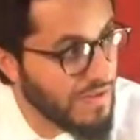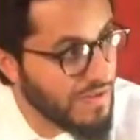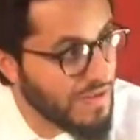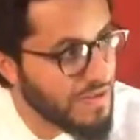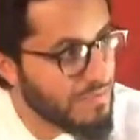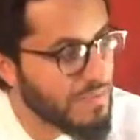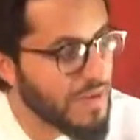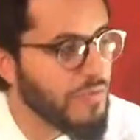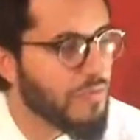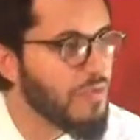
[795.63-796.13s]

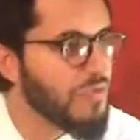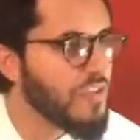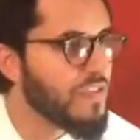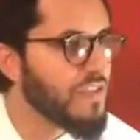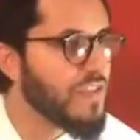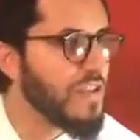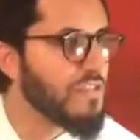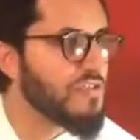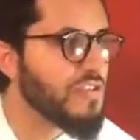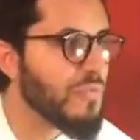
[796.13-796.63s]
But if you just
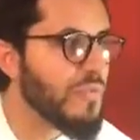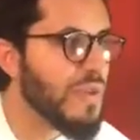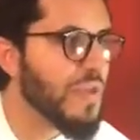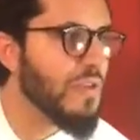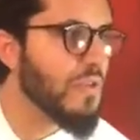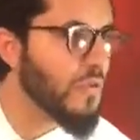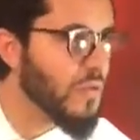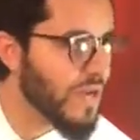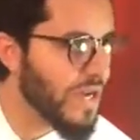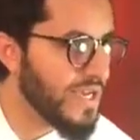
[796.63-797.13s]
say
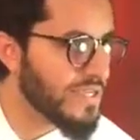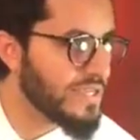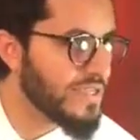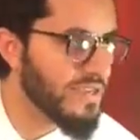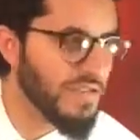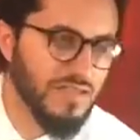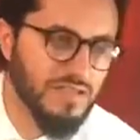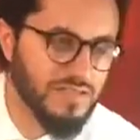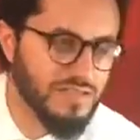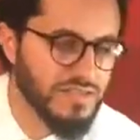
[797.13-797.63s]
Jamil or
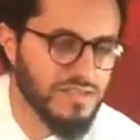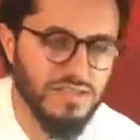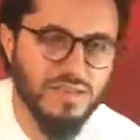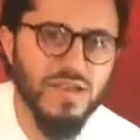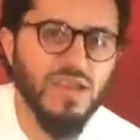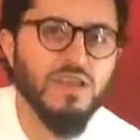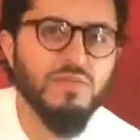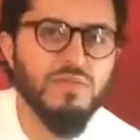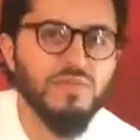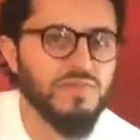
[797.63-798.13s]
Hasan, it's
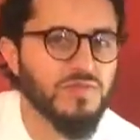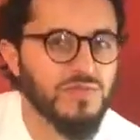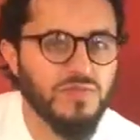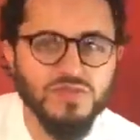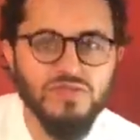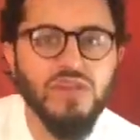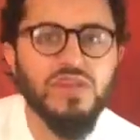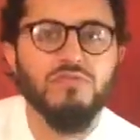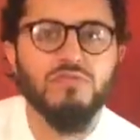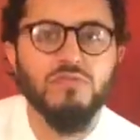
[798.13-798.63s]
synonymous for
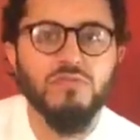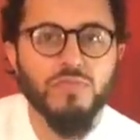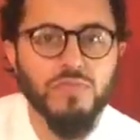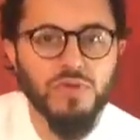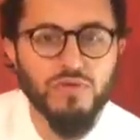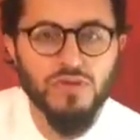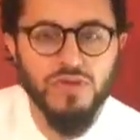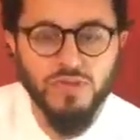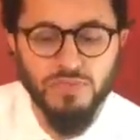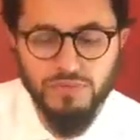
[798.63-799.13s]
general
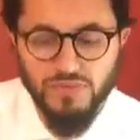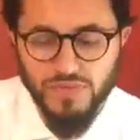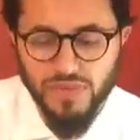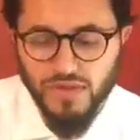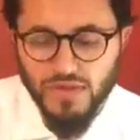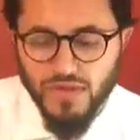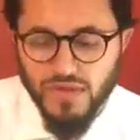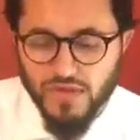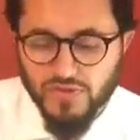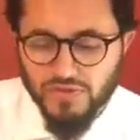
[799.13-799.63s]
beauty.
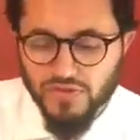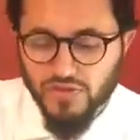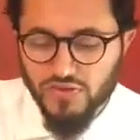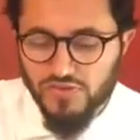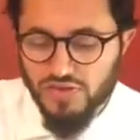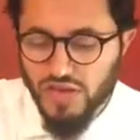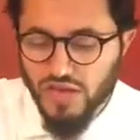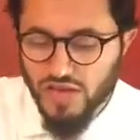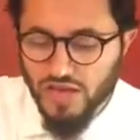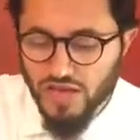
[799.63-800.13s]
So you're
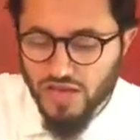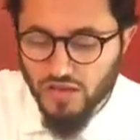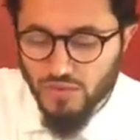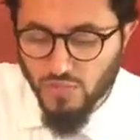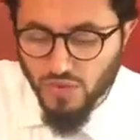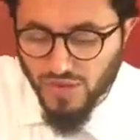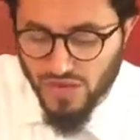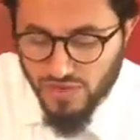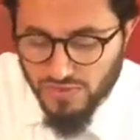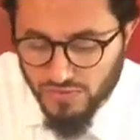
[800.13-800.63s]
saying
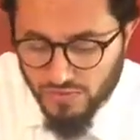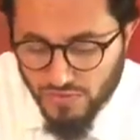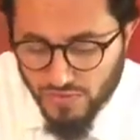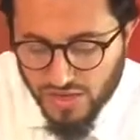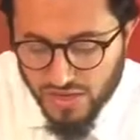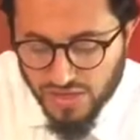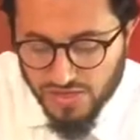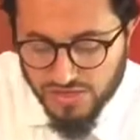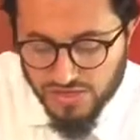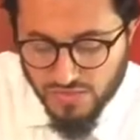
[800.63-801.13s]
Al-waladu
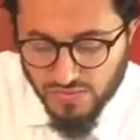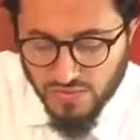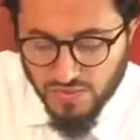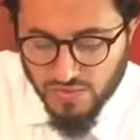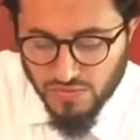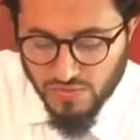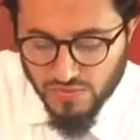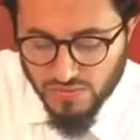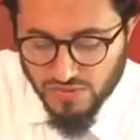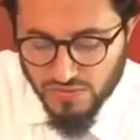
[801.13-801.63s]

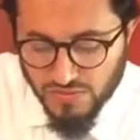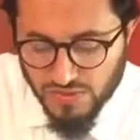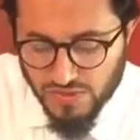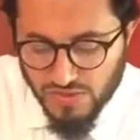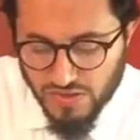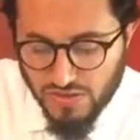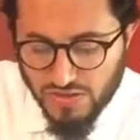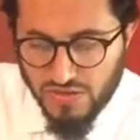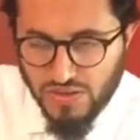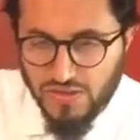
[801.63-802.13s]
al-jamilu.
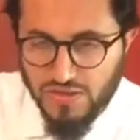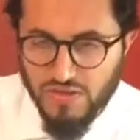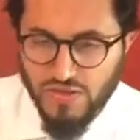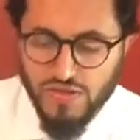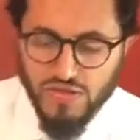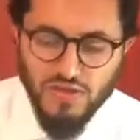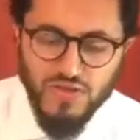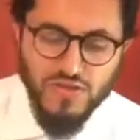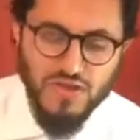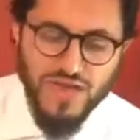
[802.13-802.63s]

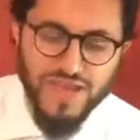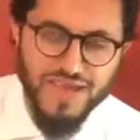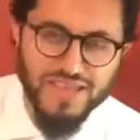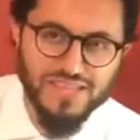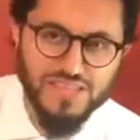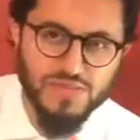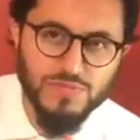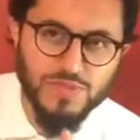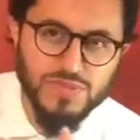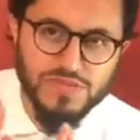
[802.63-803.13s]
It
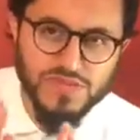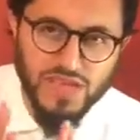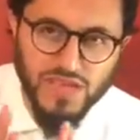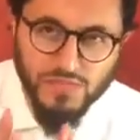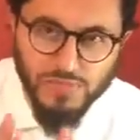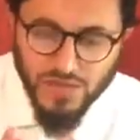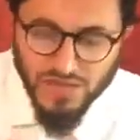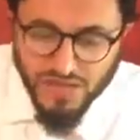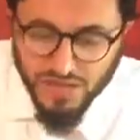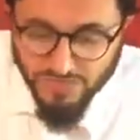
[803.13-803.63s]
has to be
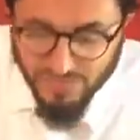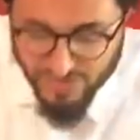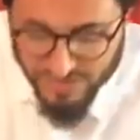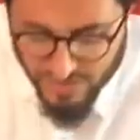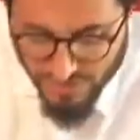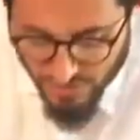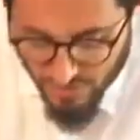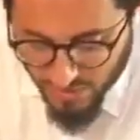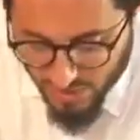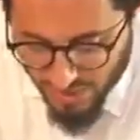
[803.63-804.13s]
tabi' in every
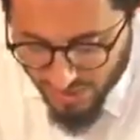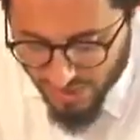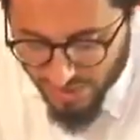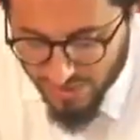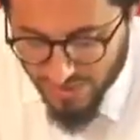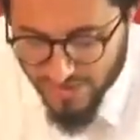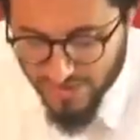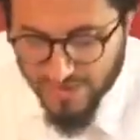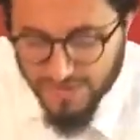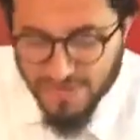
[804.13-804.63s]
single way.
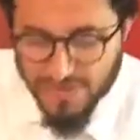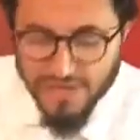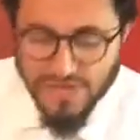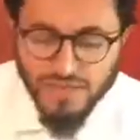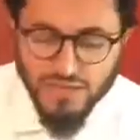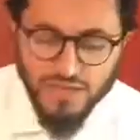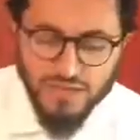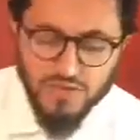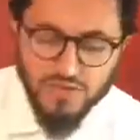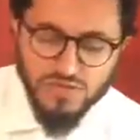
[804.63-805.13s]

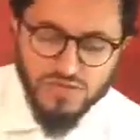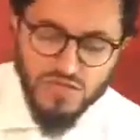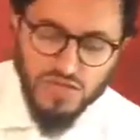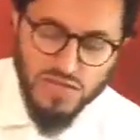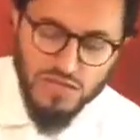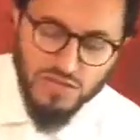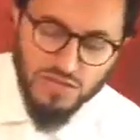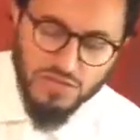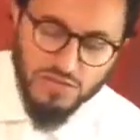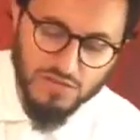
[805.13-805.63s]
And then you
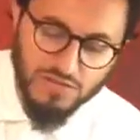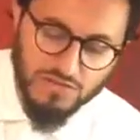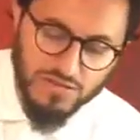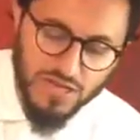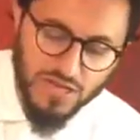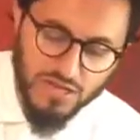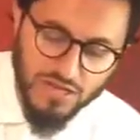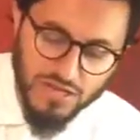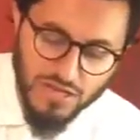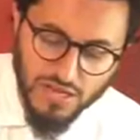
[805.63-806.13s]
say
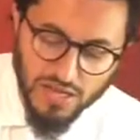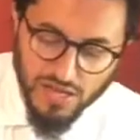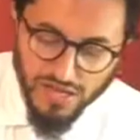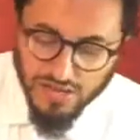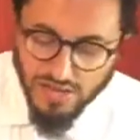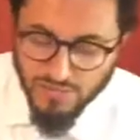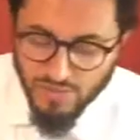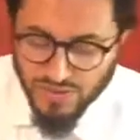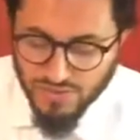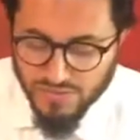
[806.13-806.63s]

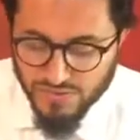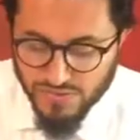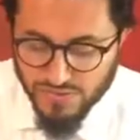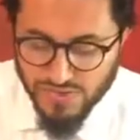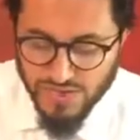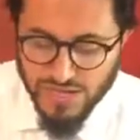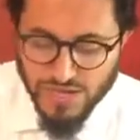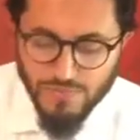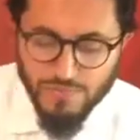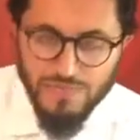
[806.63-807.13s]
Dakhala
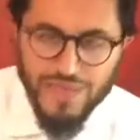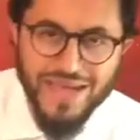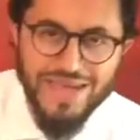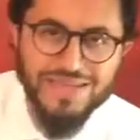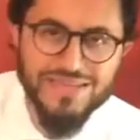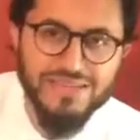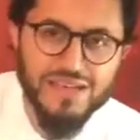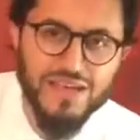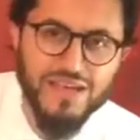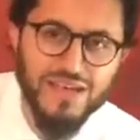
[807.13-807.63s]
al-waladu
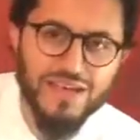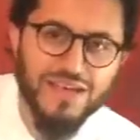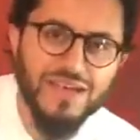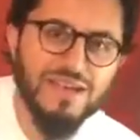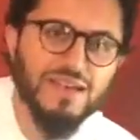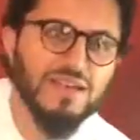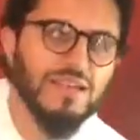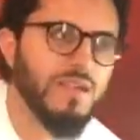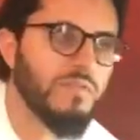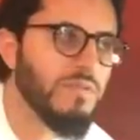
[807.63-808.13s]
al-bayta
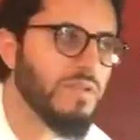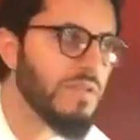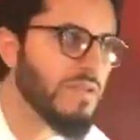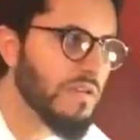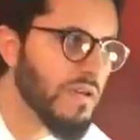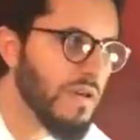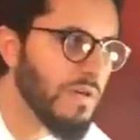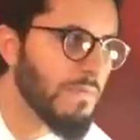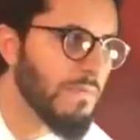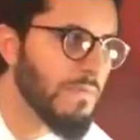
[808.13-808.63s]
al-kabira.